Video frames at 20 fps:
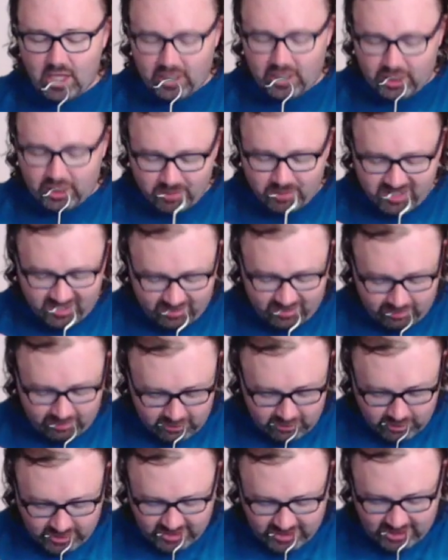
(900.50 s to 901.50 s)
because
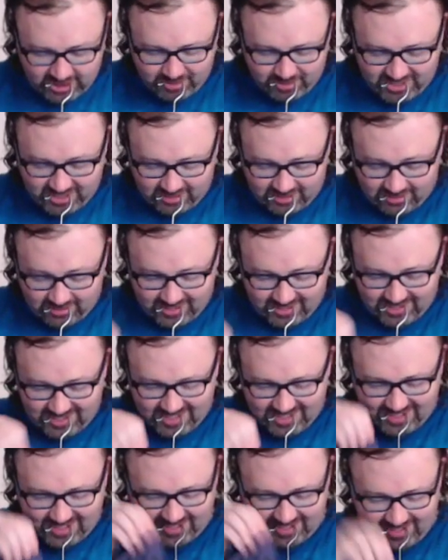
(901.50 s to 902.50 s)
I am inherently
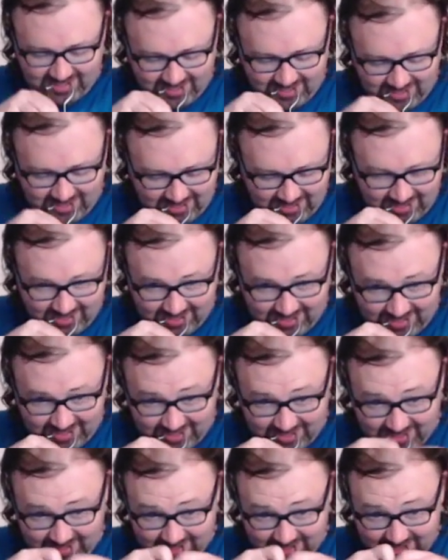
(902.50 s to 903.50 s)
lazy. And,
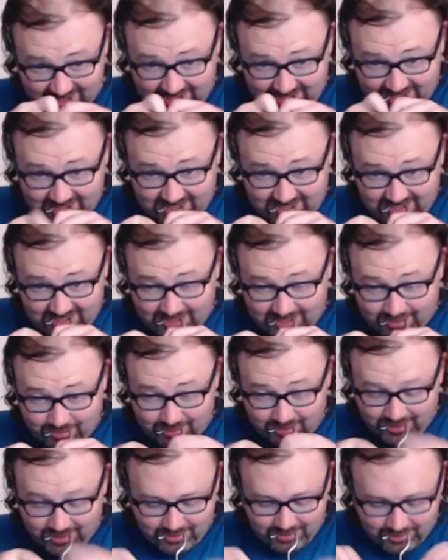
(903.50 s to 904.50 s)
you know,
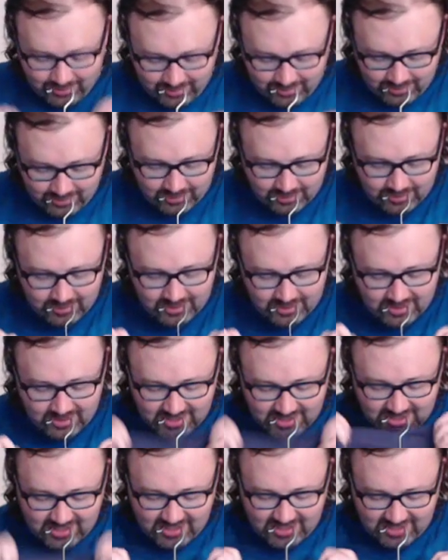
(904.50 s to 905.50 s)

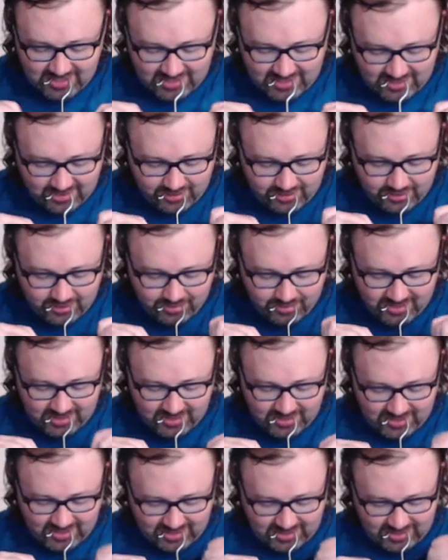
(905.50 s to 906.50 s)
this has to do with
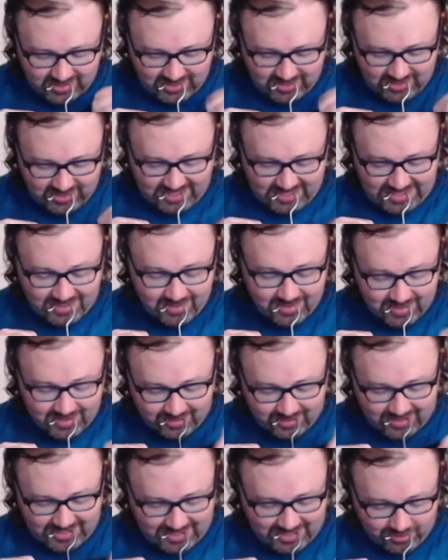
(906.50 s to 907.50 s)

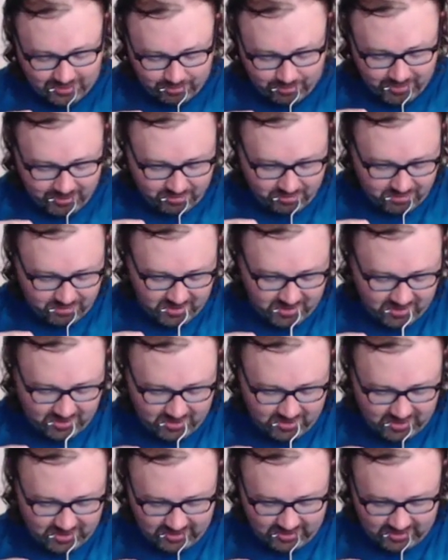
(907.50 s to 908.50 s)
character attributes
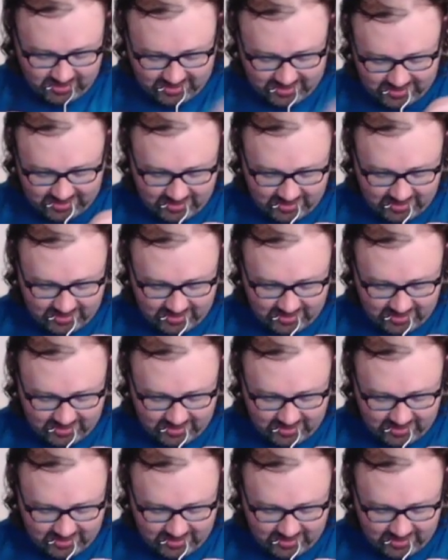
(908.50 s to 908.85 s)
that